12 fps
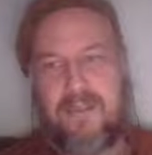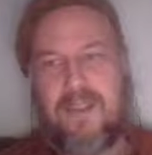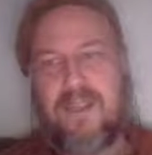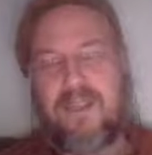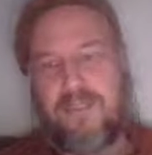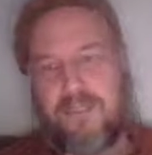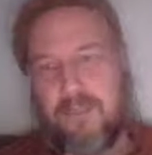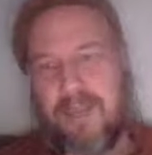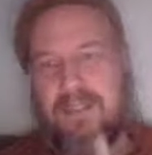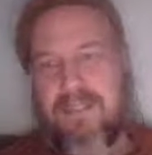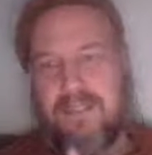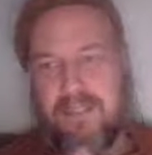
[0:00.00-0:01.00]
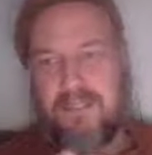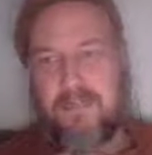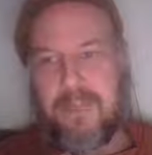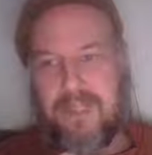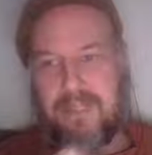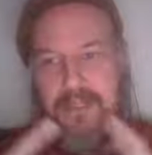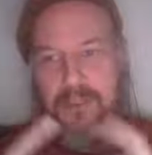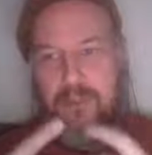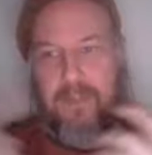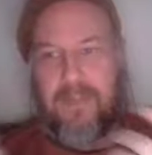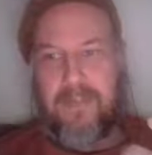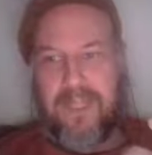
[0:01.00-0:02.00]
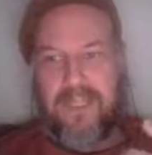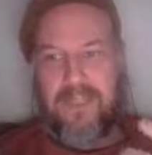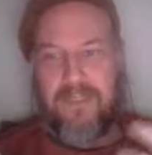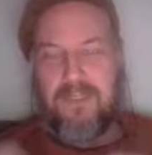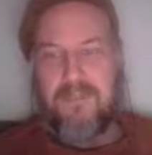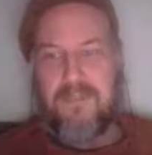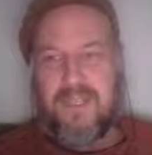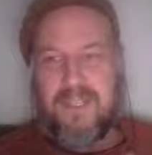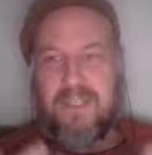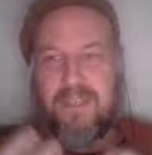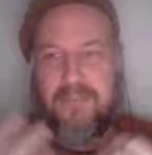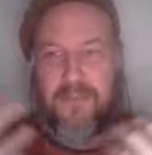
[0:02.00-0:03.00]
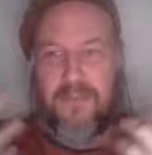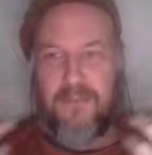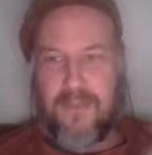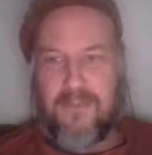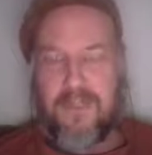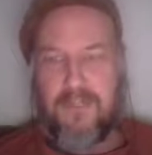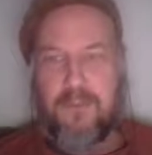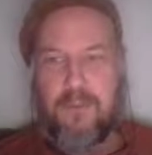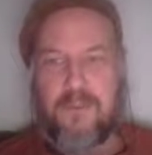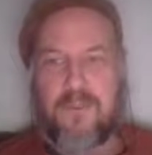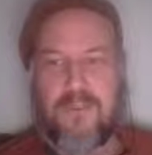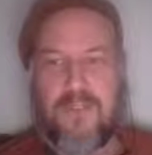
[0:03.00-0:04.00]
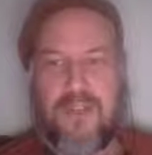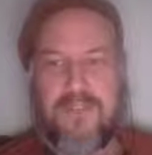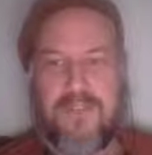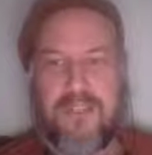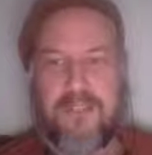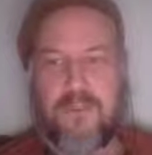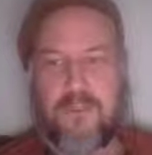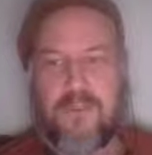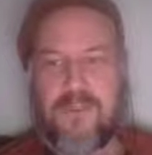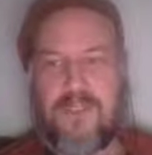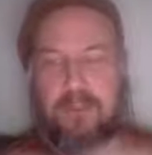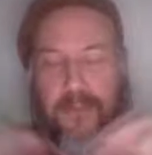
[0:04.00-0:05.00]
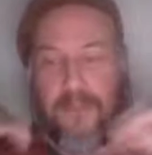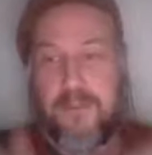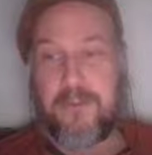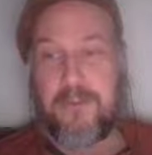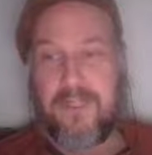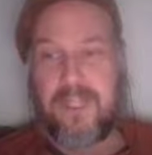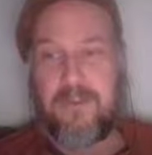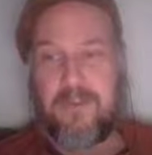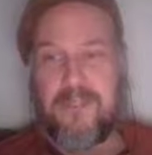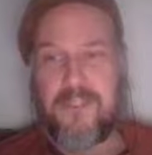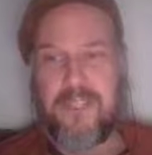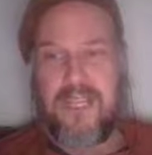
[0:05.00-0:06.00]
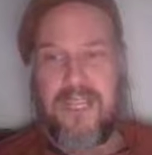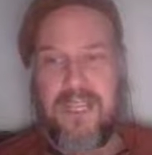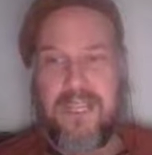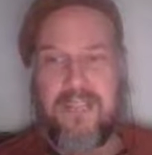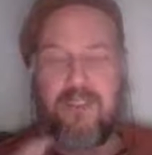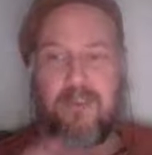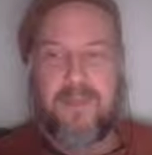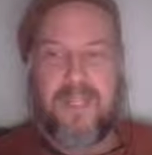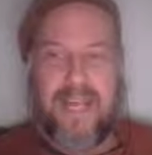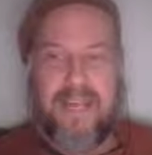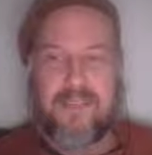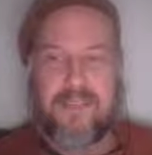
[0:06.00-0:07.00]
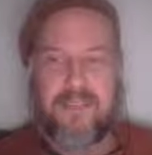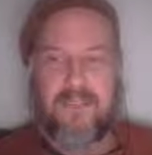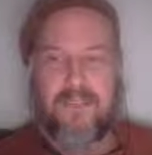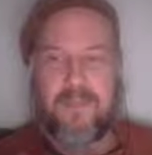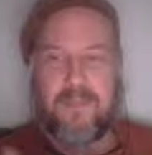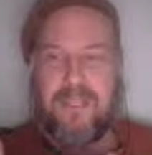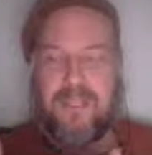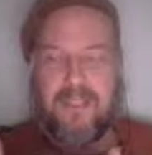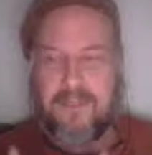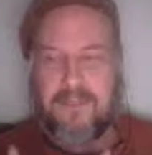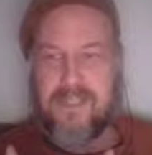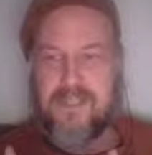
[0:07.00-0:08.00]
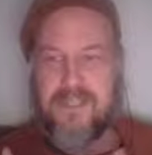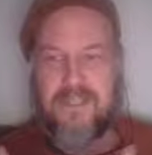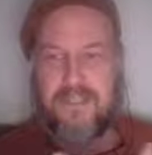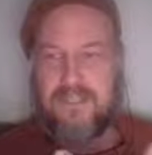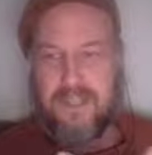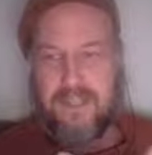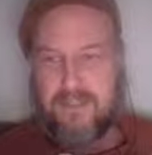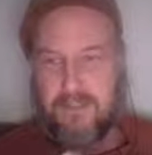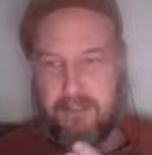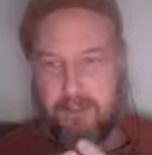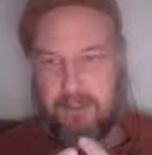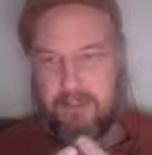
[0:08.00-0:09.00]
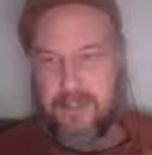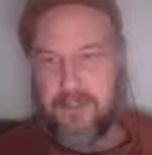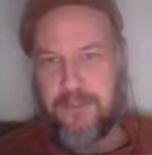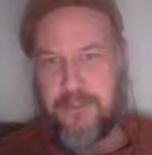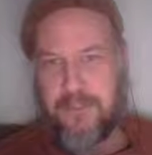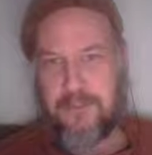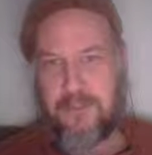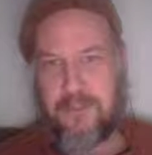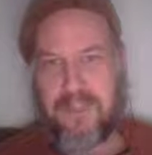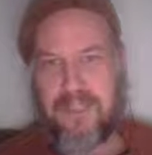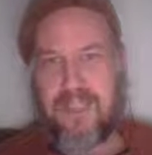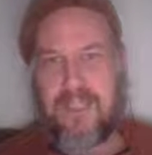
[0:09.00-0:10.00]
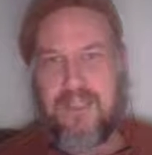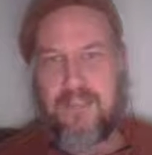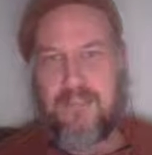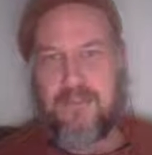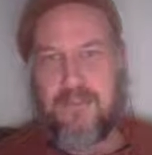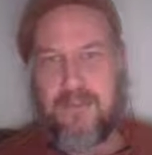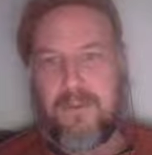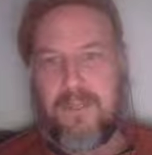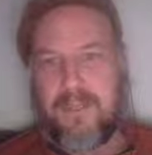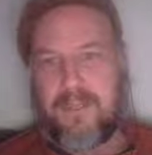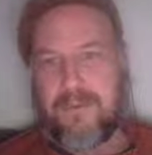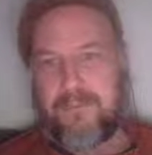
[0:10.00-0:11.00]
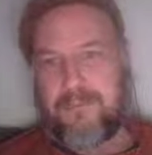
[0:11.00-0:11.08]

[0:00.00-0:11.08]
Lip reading: semantics, human meanings, and recognizing yourself in a social context, which comes through language, and human action. So that integration is exactly what's most interesting to me. So,